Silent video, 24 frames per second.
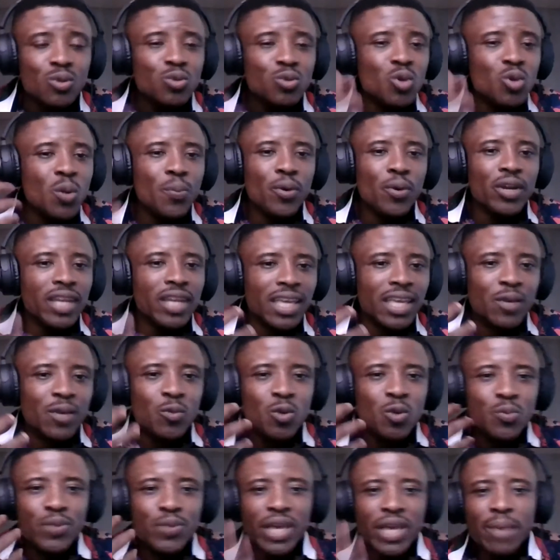Nobody
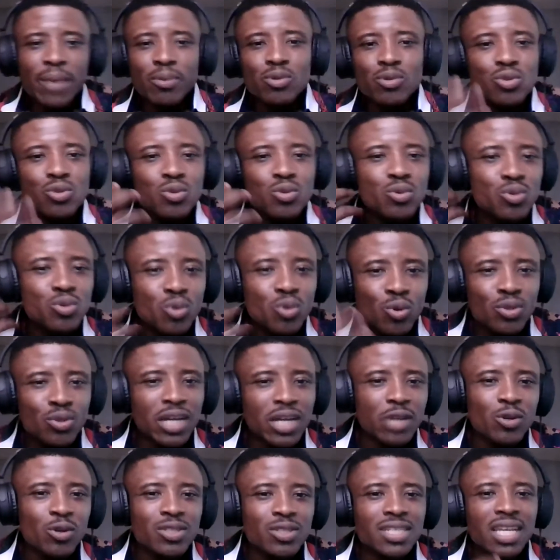would be able to know
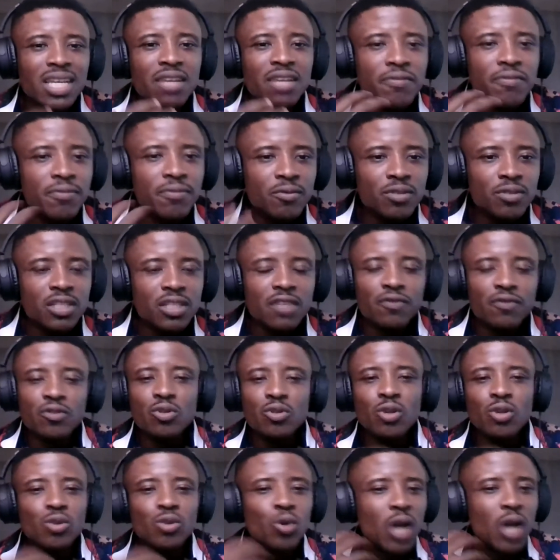that you're selling food if you
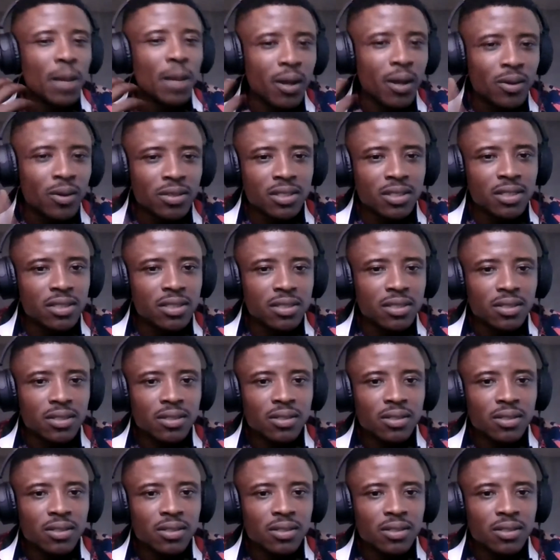don't talk about it.